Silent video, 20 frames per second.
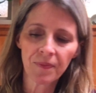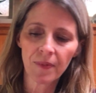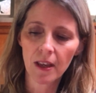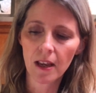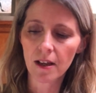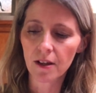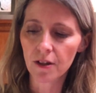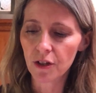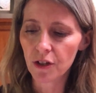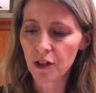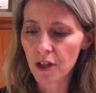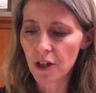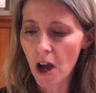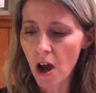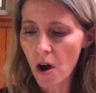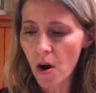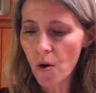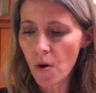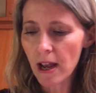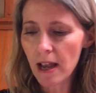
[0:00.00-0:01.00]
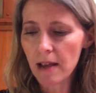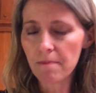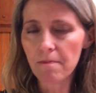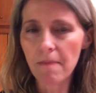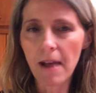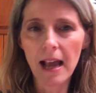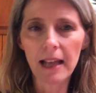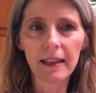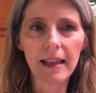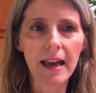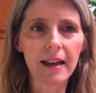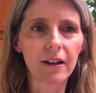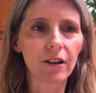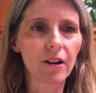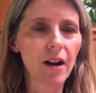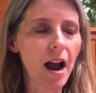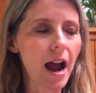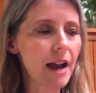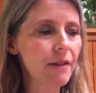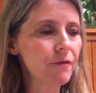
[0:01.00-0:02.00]
So in my letter,
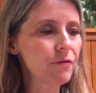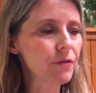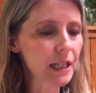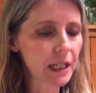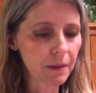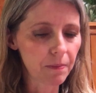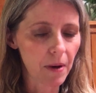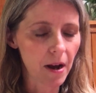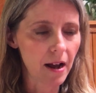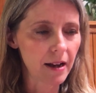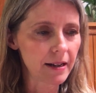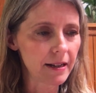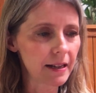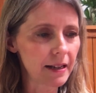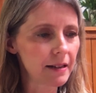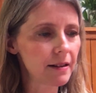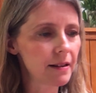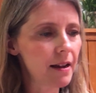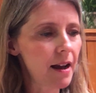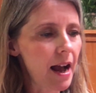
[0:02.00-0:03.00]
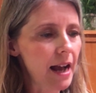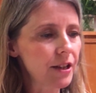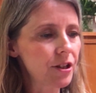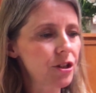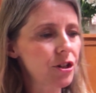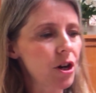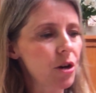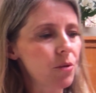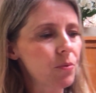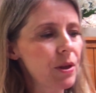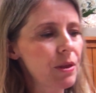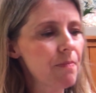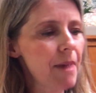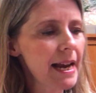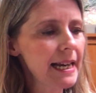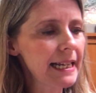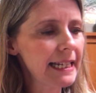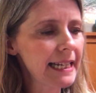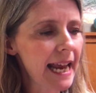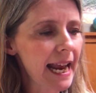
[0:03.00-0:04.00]
I've responded. I start with my
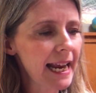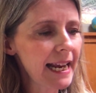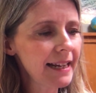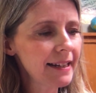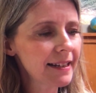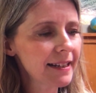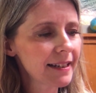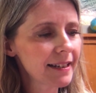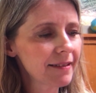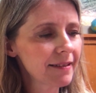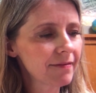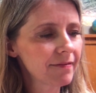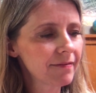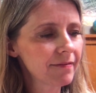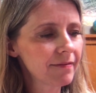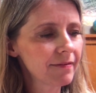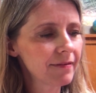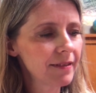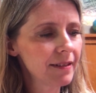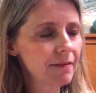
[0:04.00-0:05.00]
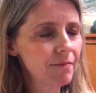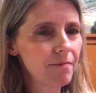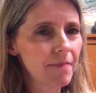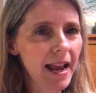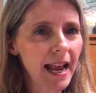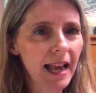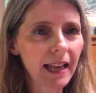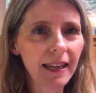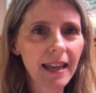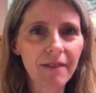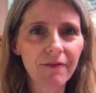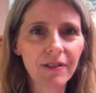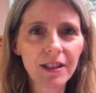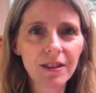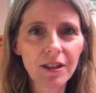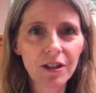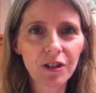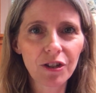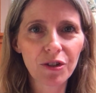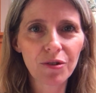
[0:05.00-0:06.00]
date, May
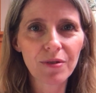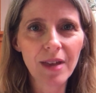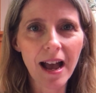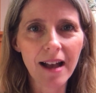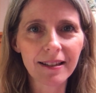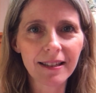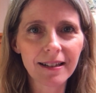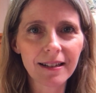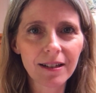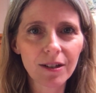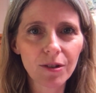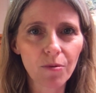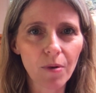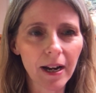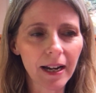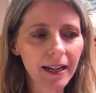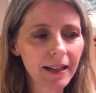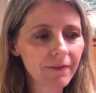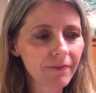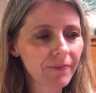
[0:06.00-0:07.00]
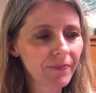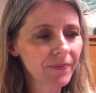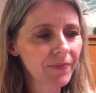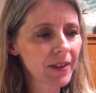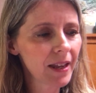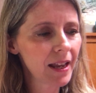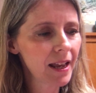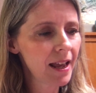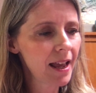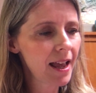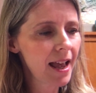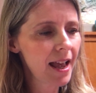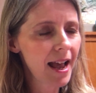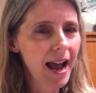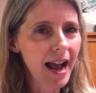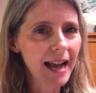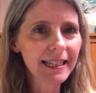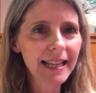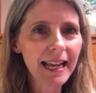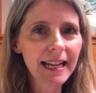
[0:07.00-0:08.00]
11th, 2020. I
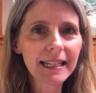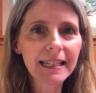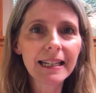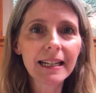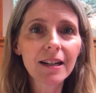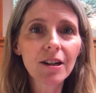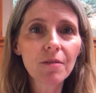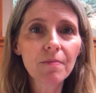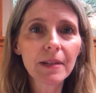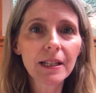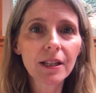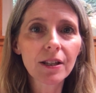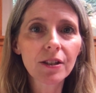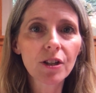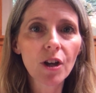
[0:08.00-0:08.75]
say, "Dear Mrs.